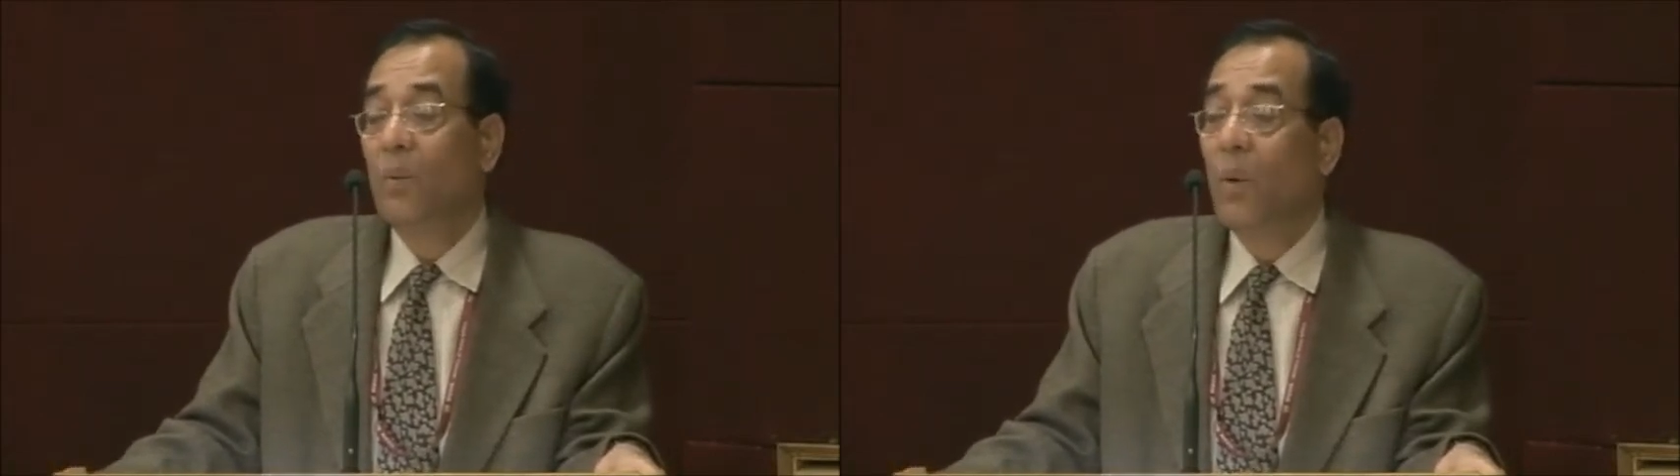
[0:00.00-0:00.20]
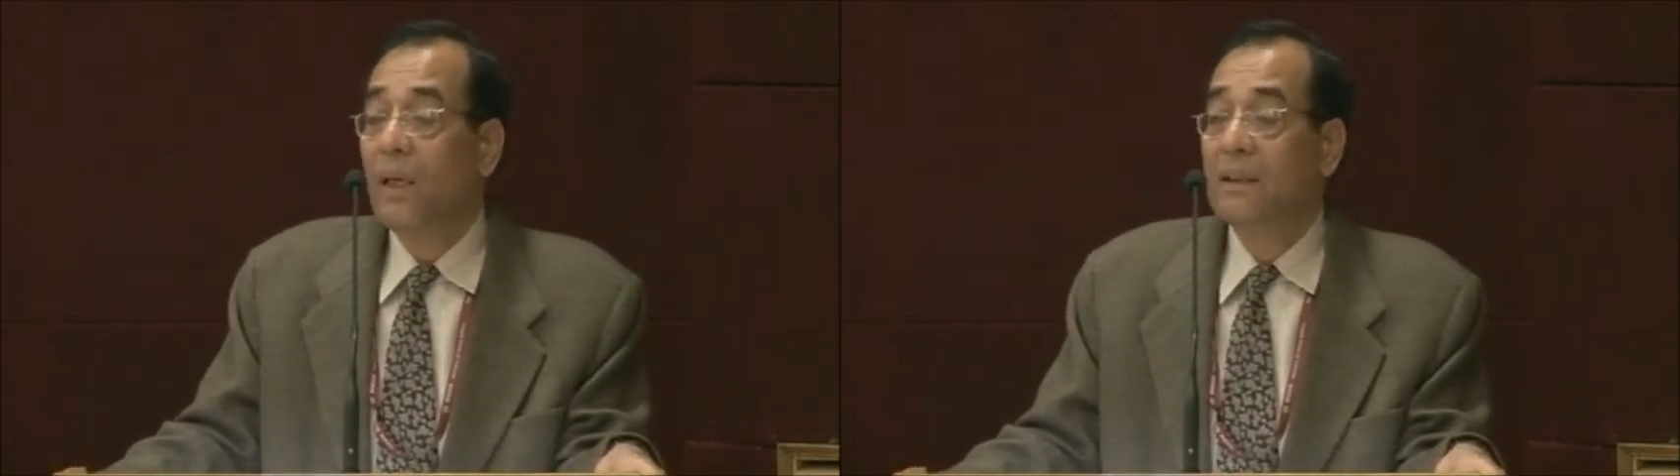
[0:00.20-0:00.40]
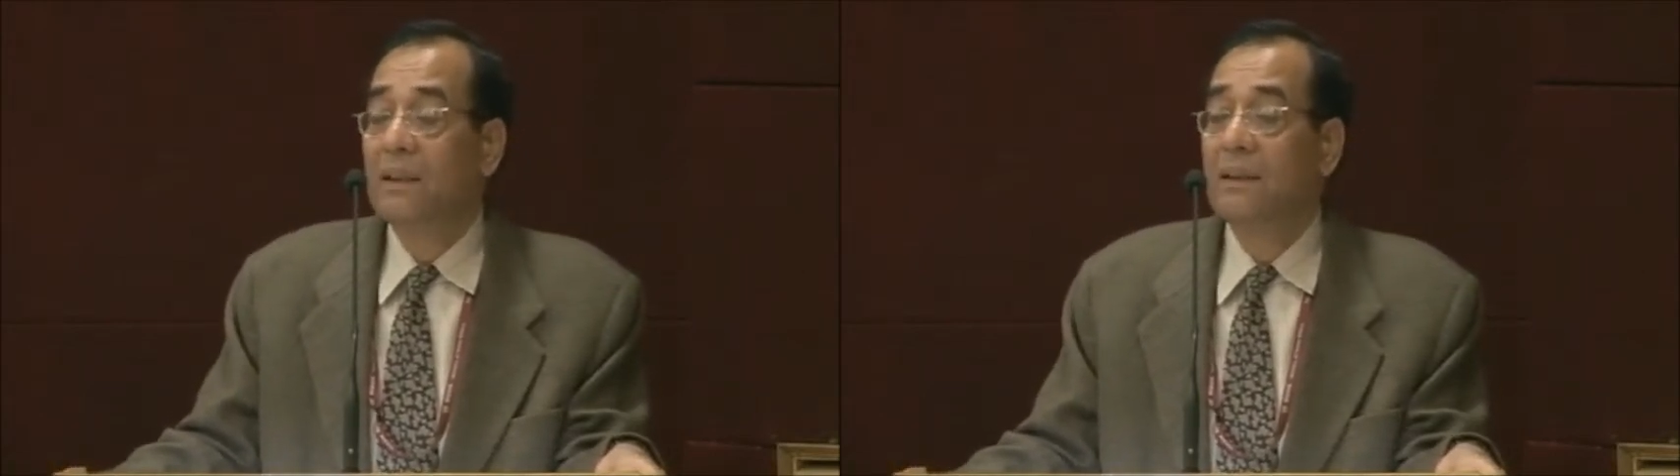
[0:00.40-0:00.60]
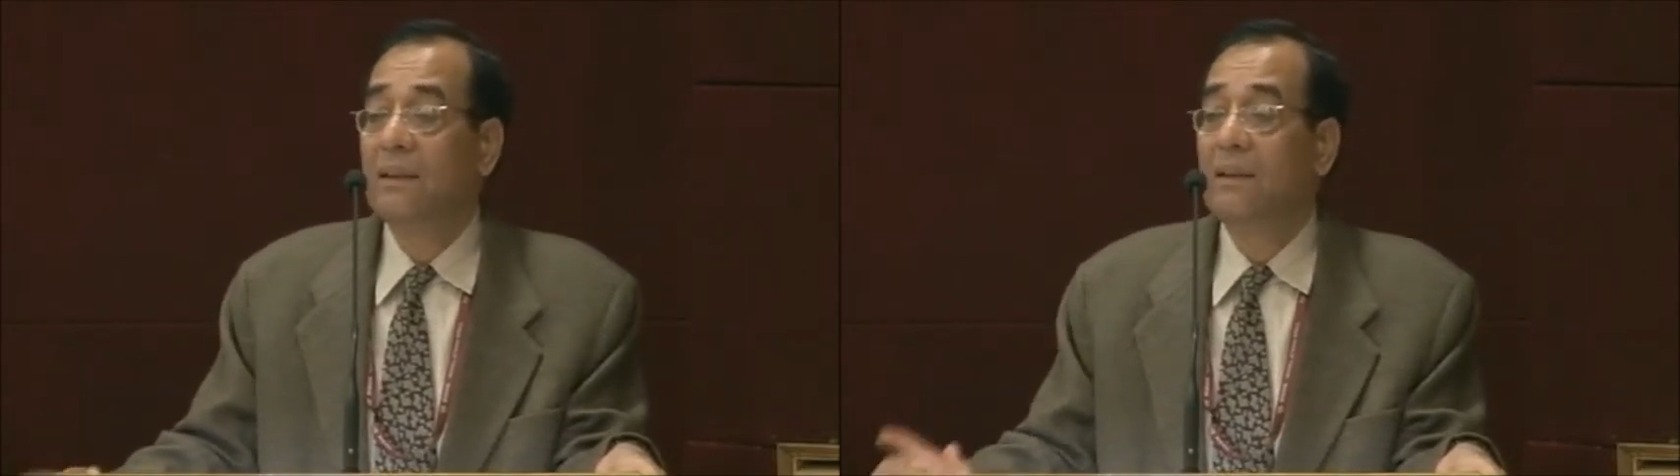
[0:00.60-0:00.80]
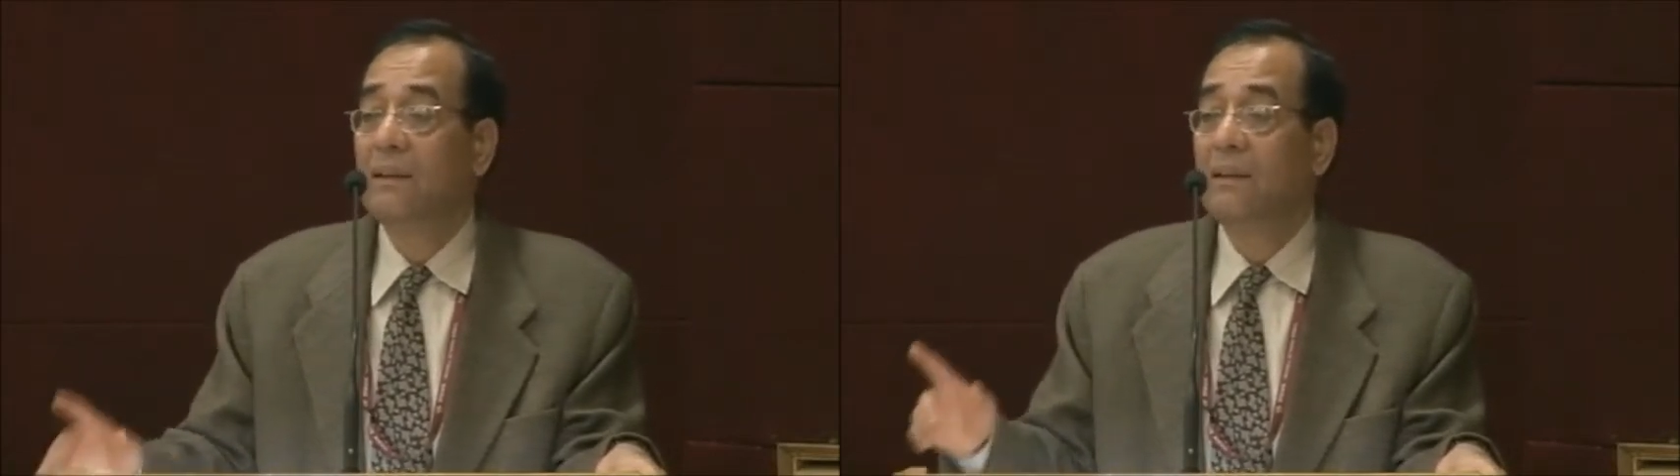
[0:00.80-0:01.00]
works
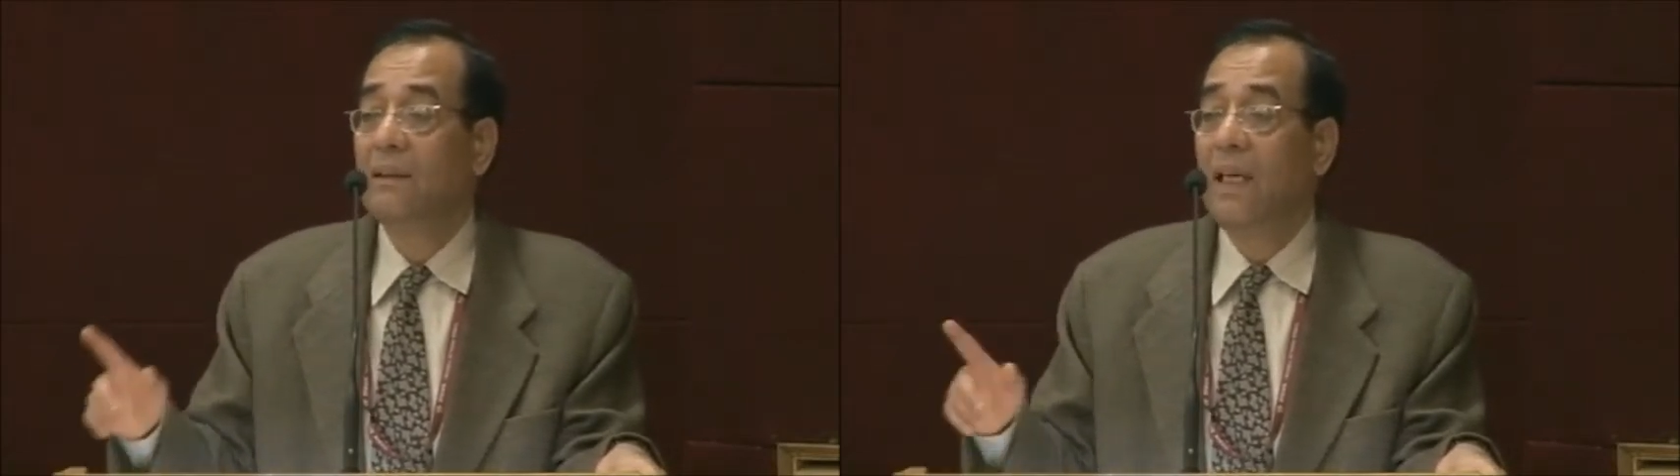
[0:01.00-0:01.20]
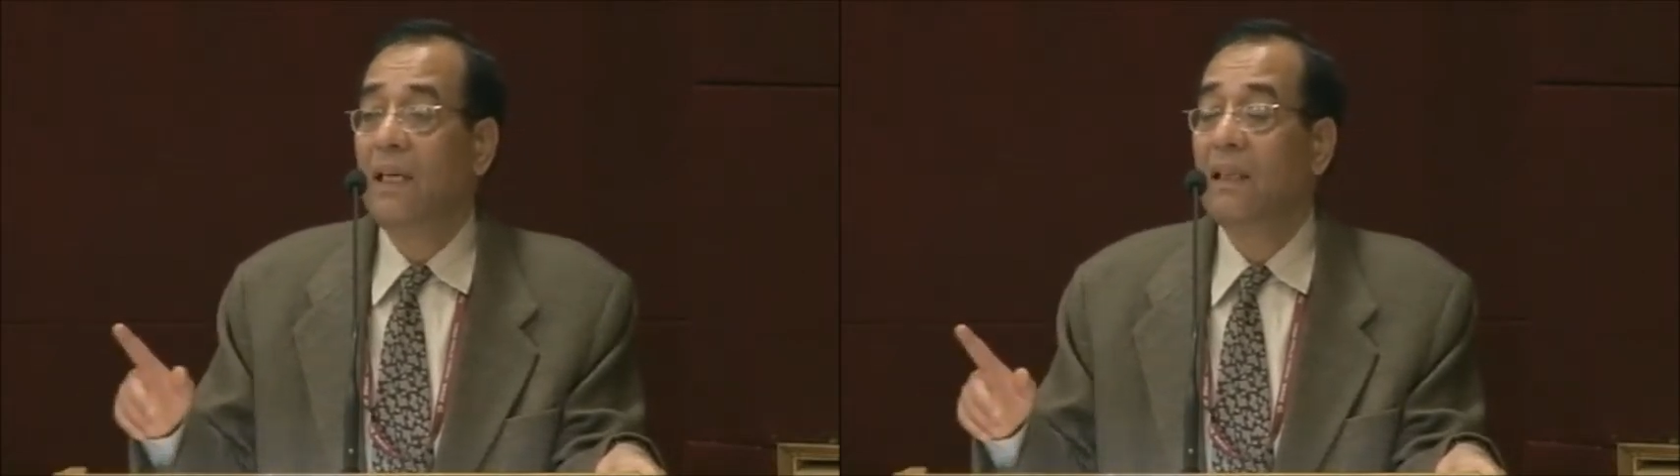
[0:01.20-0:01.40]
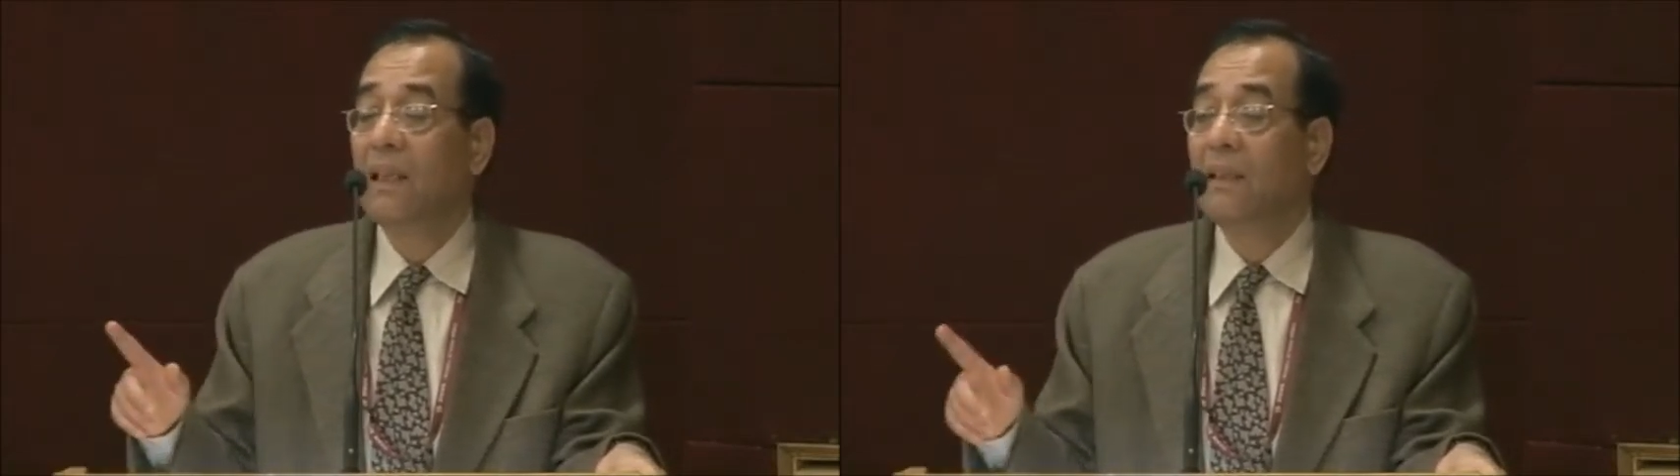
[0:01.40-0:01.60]
in